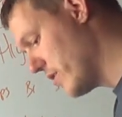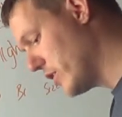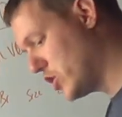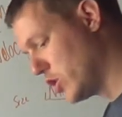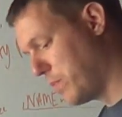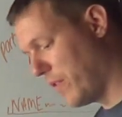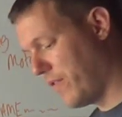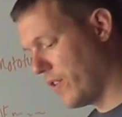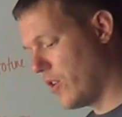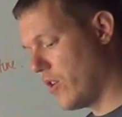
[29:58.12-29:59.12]
The Super
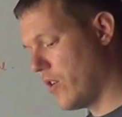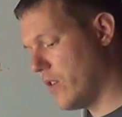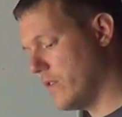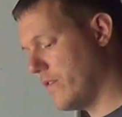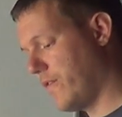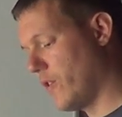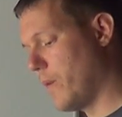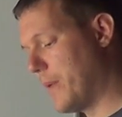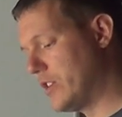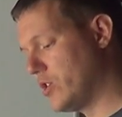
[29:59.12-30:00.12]
Floor
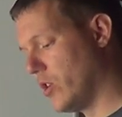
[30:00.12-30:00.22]
Floor Bench